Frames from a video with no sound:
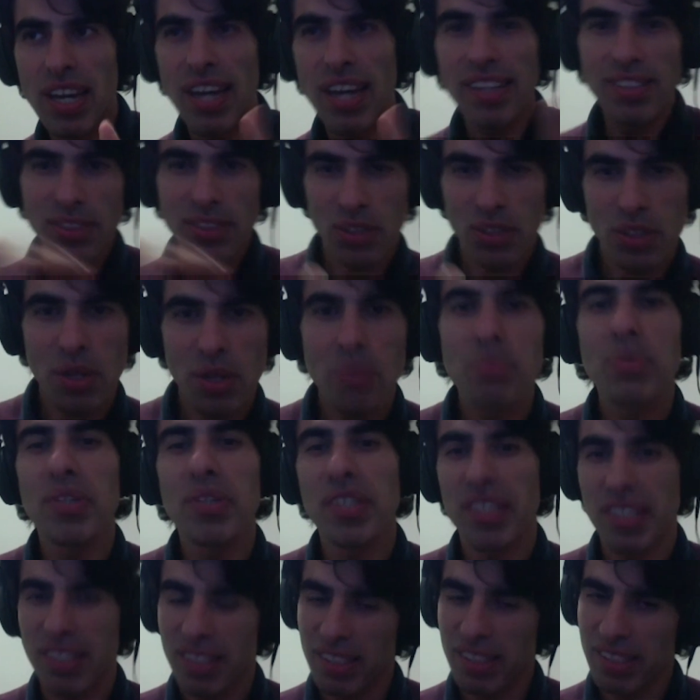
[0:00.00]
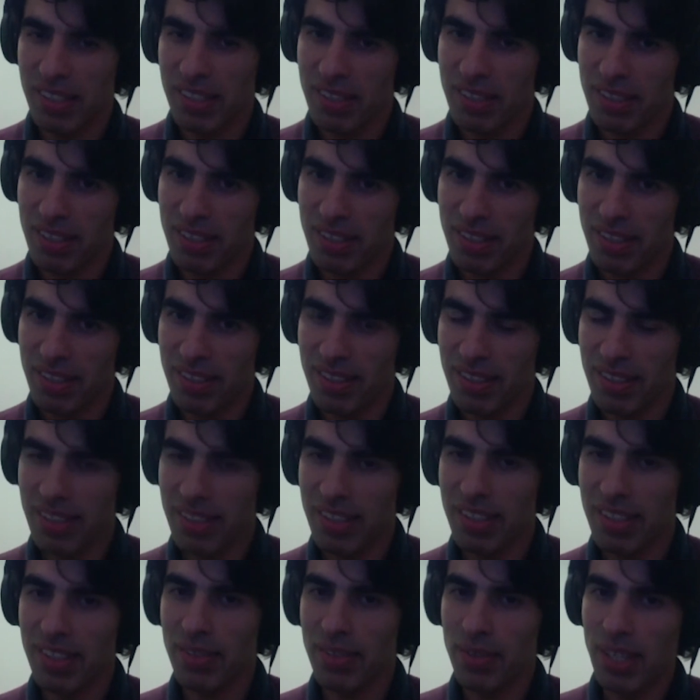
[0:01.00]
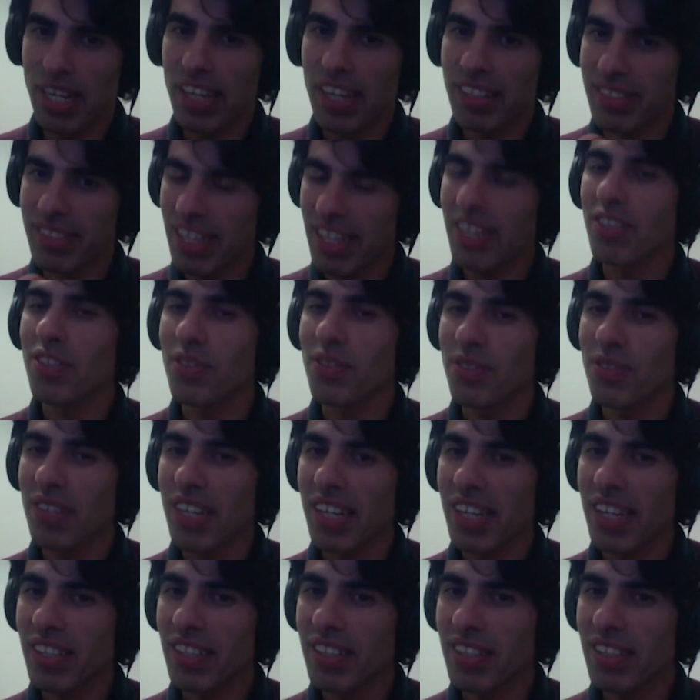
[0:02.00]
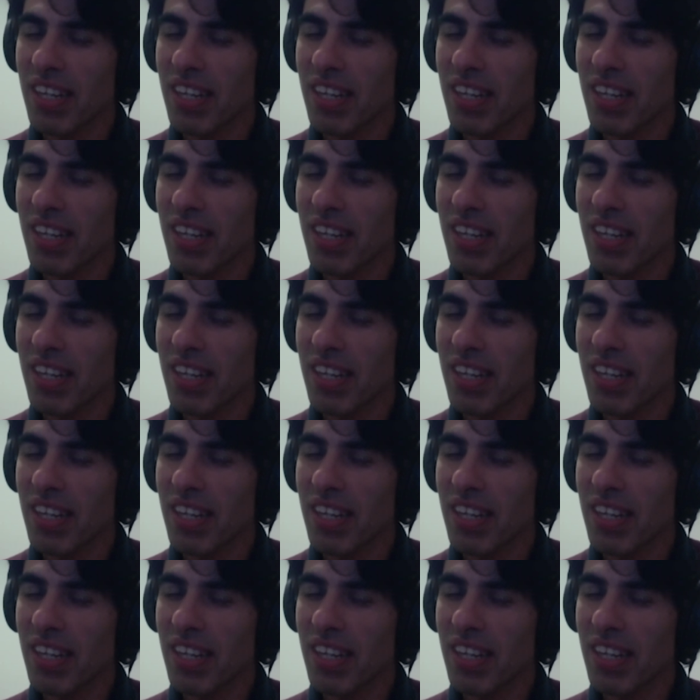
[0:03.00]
isotropic relaxation rate,